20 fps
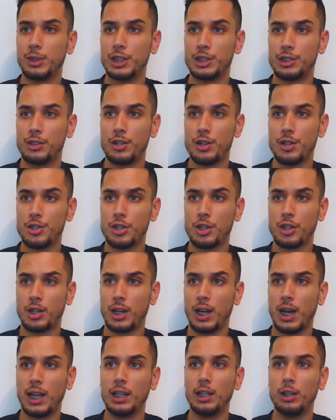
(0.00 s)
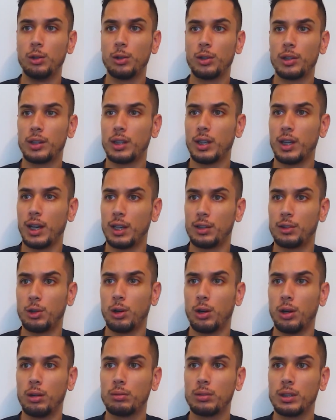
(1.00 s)
research, I looked at
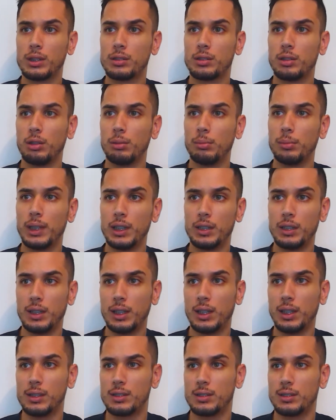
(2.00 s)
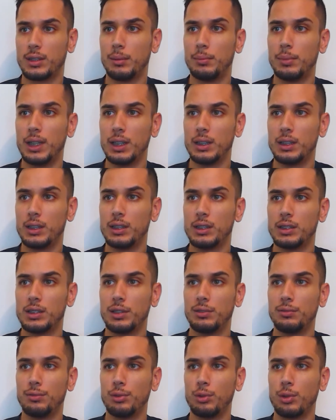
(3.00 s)
how the solubility and stability is
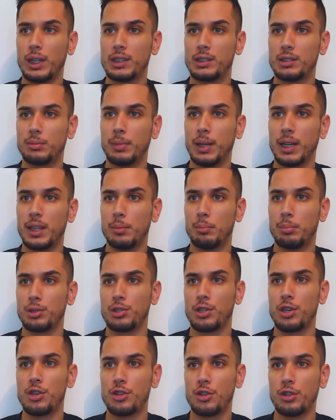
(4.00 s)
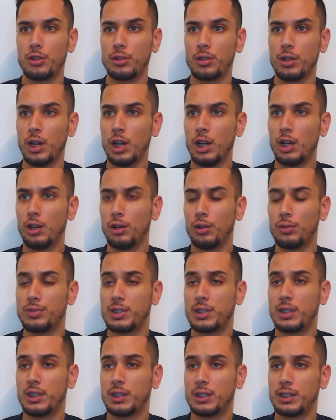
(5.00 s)
influenced by the position of
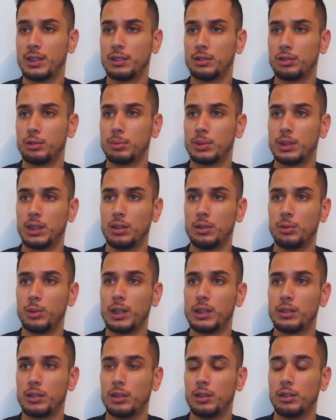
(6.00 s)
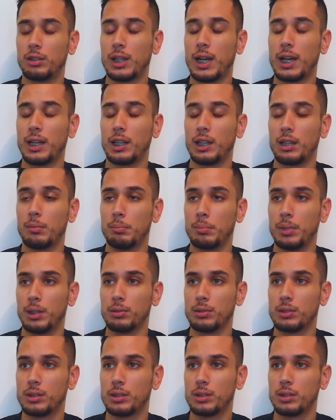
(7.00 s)
certain substituents in organic
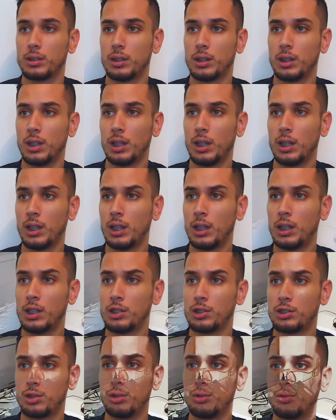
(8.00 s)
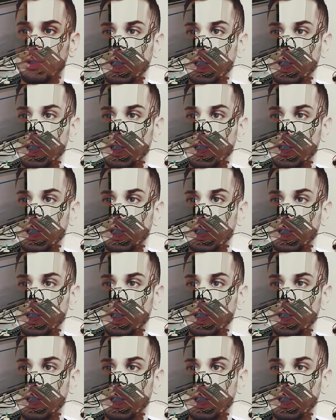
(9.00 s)
compounds. So